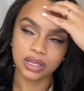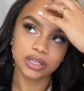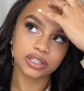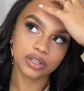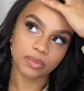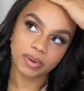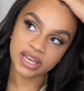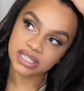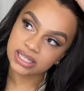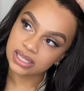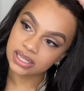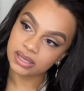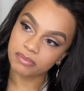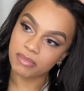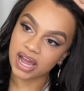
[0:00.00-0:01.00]
So
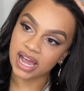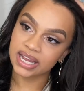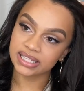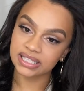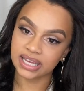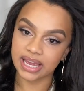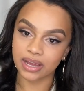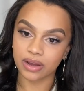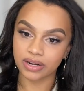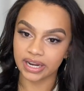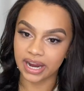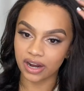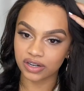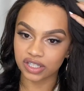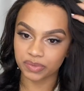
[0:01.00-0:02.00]
basically my take on
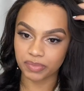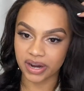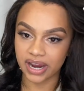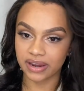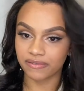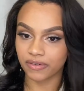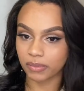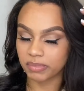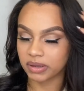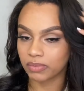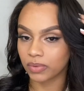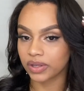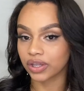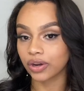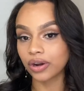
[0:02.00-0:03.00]
hairspray for people
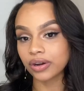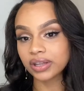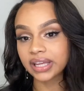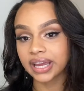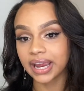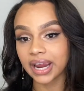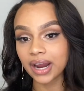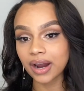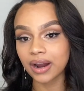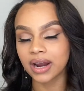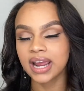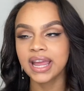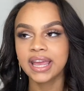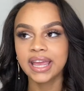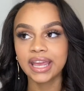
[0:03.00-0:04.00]
with curly hair,
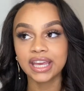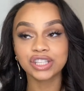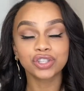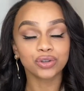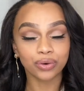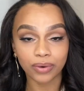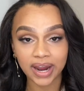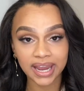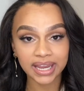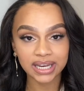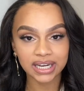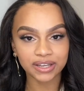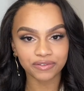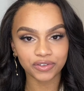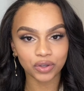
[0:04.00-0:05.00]
it's great
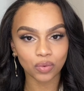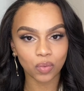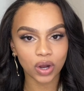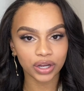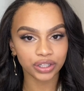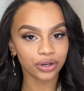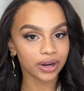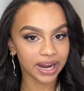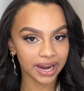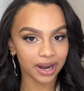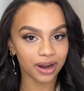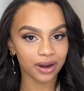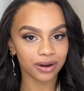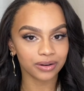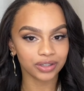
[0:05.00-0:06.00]
if you want your
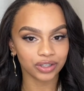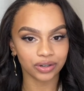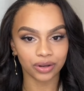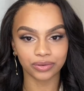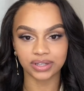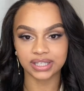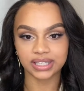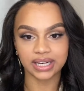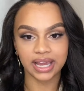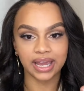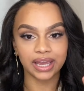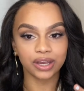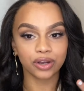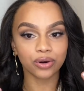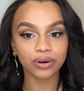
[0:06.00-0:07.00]
hair, you know, to
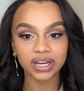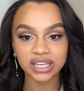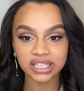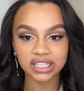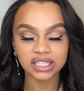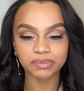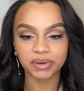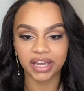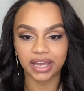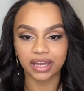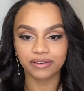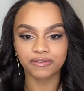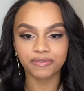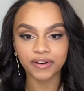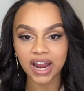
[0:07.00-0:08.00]
stay crisp and
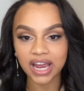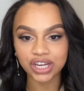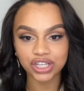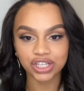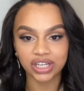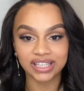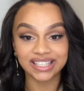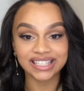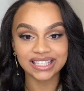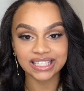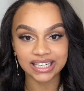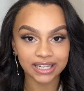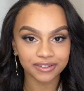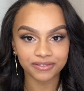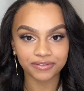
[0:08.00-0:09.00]
fresh and
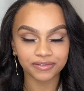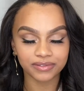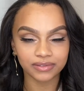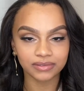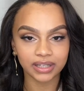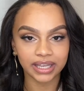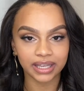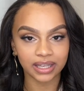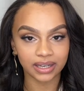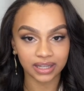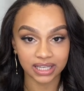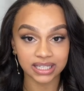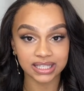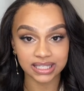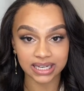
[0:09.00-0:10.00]
stiff in
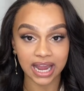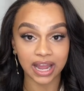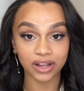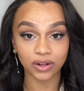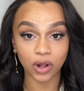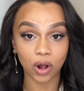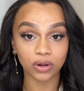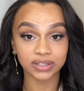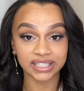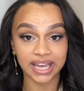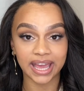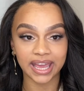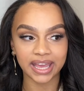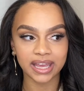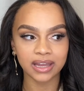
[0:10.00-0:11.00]
this style all
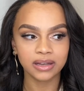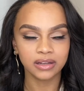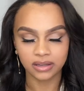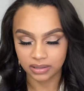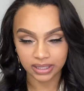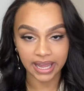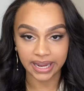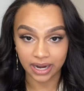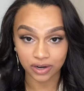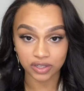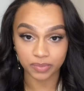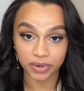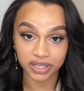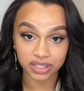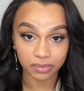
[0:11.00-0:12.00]
day, like
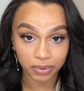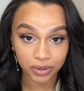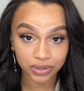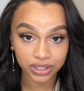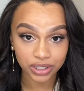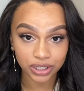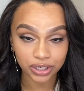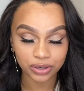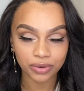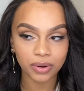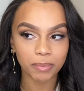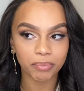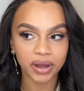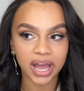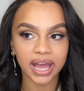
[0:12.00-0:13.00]
hairspray is supposed to do,
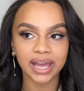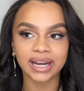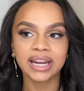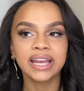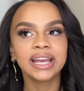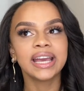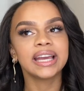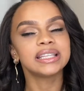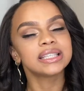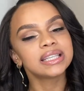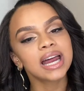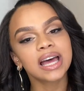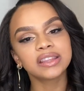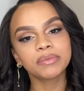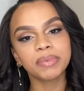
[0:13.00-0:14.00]
but it's
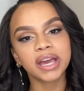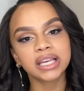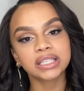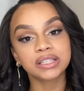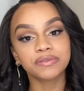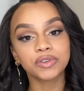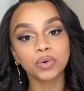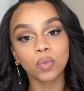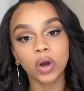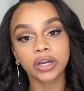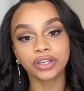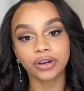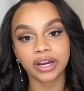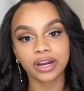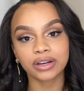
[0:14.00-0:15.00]
not the best if you want your
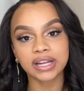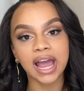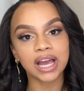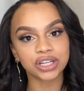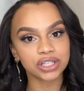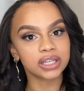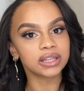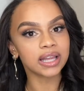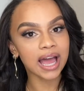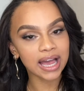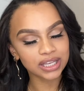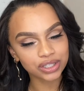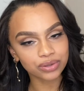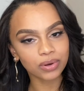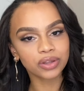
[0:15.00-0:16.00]
hair to actually
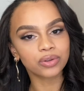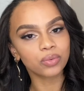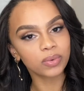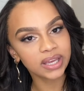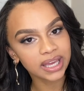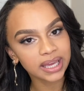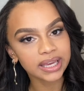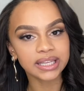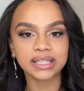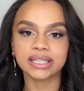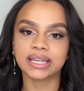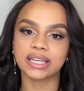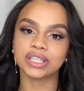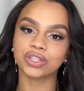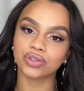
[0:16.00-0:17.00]
last throughout the week and
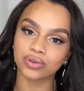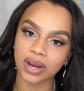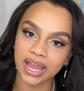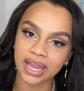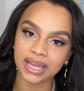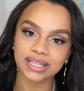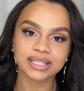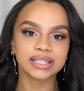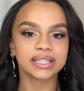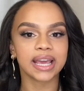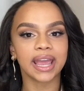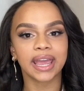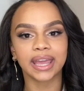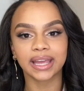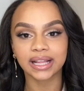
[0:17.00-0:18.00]
stay straight,
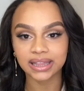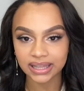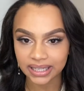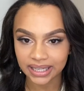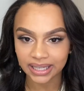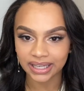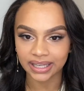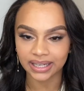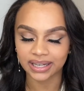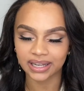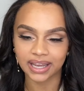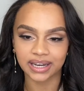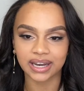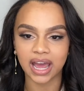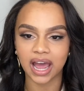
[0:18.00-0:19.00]
stay clean,
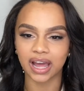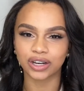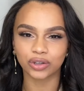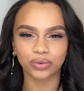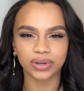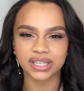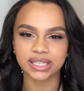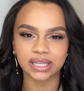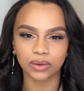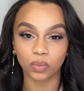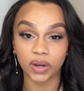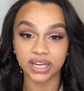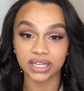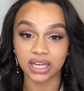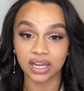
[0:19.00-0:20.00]
and not greasy and
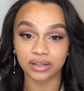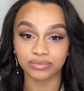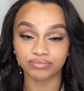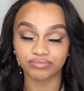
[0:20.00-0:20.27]
weighed down.